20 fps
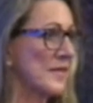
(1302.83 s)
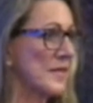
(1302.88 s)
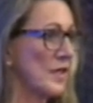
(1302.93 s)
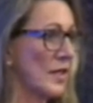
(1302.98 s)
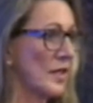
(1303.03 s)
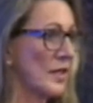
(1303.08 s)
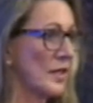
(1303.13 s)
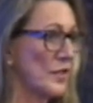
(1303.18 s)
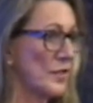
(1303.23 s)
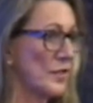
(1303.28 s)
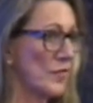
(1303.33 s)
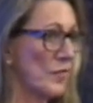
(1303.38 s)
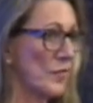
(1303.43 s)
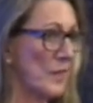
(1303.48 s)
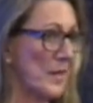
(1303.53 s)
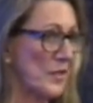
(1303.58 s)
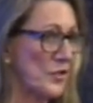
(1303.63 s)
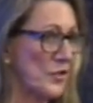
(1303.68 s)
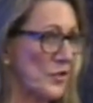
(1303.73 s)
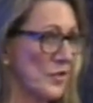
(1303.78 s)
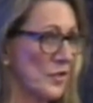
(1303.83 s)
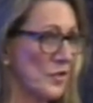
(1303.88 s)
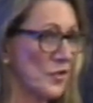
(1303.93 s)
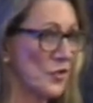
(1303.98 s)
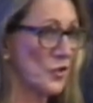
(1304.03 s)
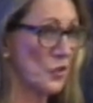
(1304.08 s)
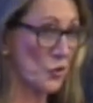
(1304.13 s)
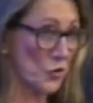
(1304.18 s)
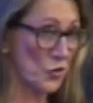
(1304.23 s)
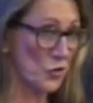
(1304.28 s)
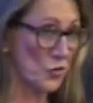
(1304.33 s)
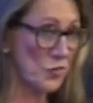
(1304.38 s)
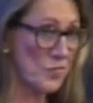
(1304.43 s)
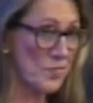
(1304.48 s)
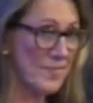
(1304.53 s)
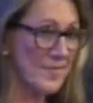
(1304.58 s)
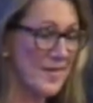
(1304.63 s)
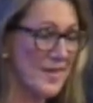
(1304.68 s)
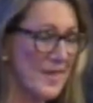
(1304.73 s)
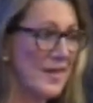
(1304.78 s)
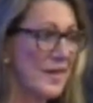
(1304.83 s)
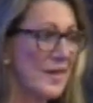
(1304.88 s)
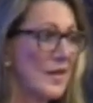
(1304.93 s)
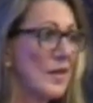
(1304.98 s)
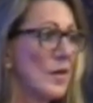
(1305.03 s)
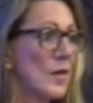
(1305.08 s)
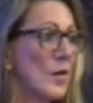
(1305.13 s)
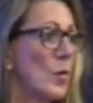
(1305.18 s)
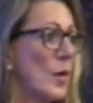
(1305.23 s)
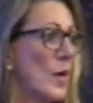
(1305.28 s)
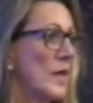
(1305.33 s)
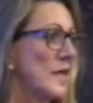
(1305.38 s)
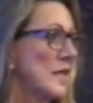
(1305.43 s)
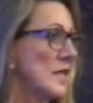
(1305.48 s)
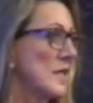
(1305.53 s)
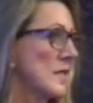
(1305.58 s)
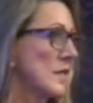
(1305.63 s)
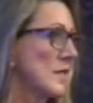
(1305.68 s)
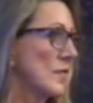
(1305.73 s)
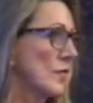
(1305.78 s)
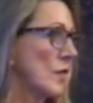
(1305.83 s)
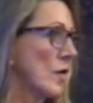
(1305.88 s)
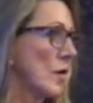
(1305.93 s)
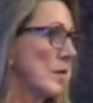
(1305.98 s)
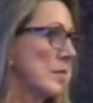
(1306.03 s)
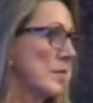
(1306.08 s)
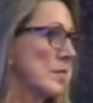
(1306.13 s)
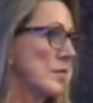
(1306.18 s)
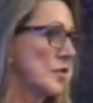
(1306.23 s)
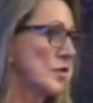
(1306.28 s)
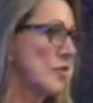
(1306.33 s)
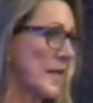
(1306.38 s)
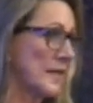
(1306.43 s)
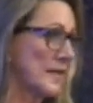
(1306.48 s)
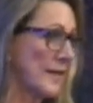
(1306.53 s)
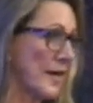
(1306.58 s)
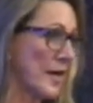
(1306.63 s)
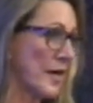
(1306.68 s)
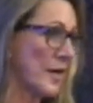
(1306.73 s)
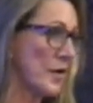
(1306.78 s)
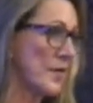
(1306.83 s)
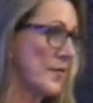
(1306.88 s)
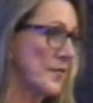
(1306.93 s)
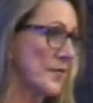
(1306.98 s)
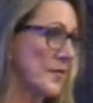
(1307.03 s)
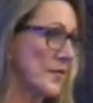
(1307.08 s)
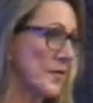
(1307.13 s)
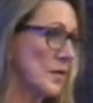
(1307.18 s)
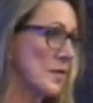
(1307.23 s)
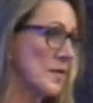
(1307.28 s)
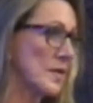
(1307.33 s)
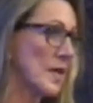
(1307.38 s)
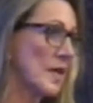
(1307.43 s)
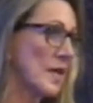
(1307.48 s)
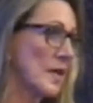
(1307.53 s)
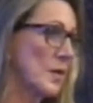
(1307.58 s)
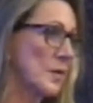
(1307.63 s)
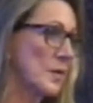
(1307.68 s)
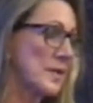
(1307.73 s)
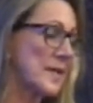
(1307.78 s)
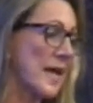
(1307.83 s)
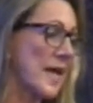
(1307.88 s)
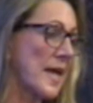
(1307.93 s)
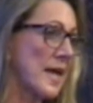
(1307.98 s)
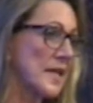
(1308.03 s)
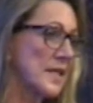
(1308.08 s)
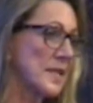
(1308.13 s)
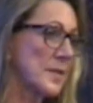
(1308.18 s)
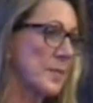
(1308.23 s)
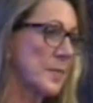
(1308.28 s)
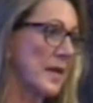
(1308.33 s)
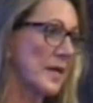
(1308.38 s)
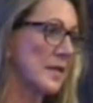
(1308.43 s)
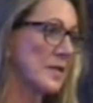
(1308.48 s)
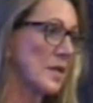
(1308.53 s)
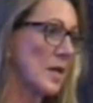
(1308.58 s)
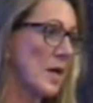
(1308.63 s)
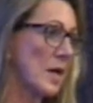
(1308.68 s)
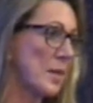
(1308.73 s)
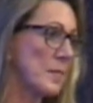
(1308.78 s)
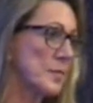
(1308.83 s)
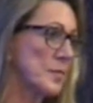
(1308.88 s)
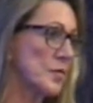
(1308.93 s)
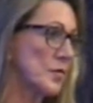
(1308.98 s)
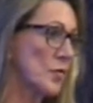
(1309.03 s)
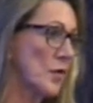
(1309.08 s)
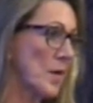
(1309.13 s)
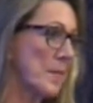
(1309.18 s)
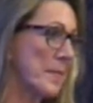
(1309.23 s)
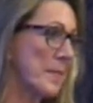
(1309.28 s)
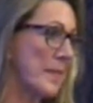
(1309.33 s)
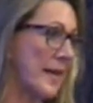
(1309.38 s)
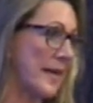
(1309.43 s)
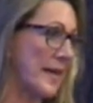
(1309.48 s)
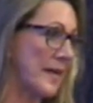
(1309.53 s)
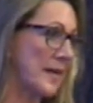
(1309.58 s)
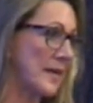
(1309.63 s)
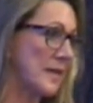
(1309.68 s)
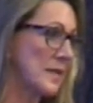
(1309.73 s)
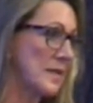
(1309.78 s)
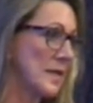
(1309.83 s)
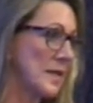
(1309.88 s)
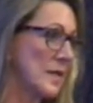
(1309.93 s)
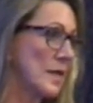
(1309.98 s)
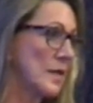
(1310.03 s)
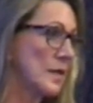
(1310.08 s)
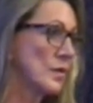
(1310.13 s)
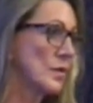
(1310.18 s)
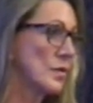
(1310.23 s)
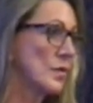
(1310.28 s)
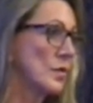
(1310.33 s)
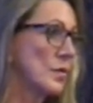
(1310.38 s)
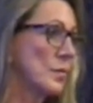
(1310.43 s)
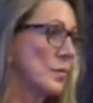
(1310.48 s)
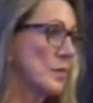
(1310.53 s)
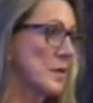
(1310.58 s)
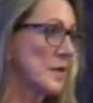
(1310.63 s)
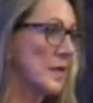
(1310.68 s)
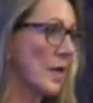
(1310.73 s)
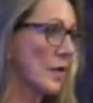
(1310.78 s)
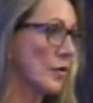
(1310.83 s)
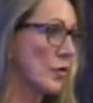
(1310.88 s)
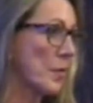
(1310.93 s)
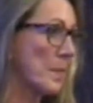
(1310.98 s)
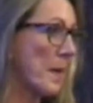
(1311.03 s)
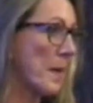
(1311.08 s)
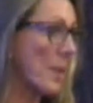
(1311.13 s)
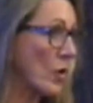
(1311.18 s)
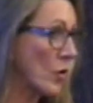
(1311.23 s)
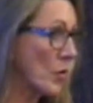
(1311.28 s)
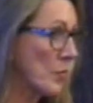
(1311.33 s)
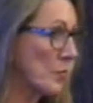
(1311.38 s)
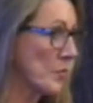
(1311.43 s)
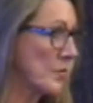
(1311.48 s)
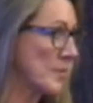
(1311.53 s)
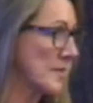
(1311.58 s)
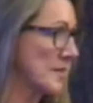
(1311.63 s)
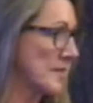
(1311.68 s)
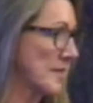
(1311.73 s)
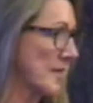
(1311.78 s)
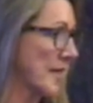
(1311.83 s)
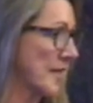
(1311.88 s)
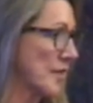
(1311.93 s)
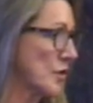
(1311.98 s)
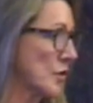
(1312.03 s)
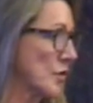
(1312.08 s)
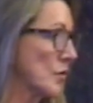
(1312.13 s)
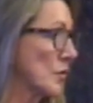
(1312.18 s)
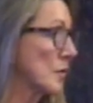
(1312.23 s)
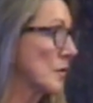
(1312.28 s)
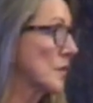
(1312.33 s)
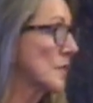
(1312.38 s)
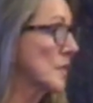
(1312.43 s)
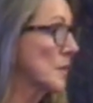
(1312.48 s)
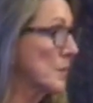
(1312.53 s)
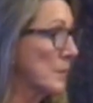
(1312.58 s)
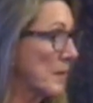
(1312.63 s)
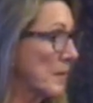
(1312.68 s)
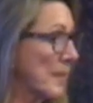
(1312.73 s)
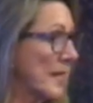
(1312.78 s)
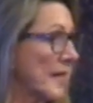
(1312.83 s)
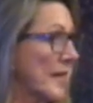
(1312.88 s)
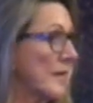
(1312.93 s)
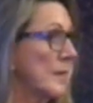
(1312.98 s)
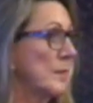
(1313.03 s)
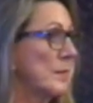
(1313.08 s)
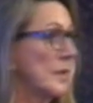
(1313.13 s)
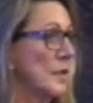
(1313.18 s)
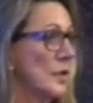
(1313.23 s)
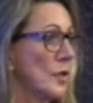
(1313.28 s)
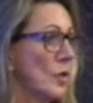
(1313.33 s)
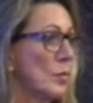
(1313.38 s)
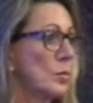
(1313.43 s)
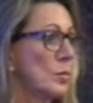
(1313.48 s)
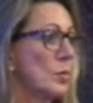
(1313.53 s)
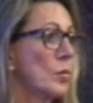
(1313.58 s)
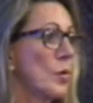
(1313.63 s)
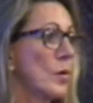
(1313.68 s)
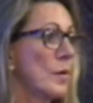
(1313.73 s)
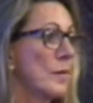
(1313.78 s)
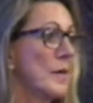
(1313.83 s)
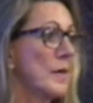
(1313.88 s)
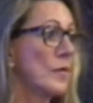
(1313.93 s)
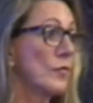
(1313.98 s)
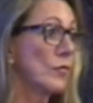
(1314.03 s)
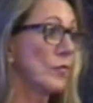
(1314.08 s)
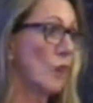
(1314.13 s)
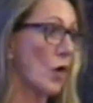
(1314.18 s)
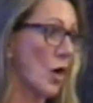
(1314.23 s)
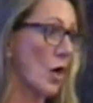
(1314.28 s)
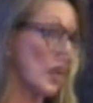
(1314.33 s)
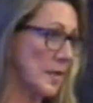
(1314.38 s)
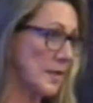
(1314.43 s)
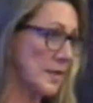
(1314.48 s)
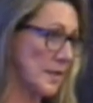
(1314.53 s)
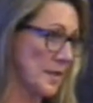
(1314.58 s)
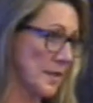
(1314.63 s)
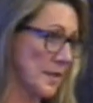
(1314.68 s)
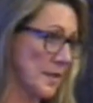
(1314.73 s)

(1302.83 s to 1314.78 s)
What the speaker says: along information to you. One is from Jay Lehr, who said he was asked by a top Trump aide to put together a power presentation to explain the global warming fraud.